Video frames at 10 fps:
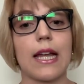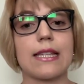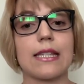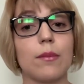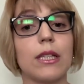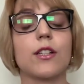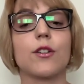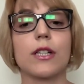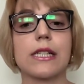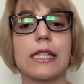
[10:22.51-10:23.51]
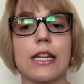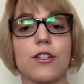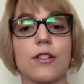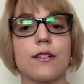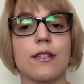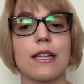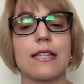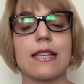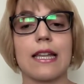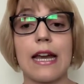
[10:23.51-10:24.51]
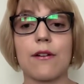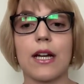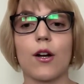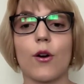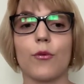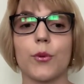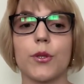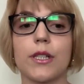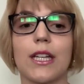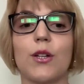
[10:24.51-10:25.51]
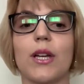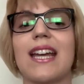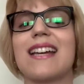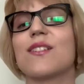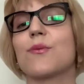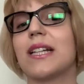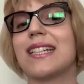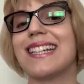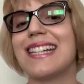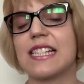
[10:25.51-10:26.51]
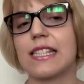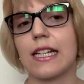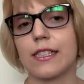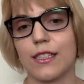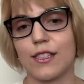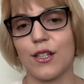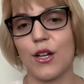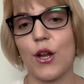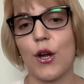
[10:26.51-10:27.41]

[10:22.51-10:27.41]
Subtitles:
and similar organizations is an area of work the UK has already kickstarted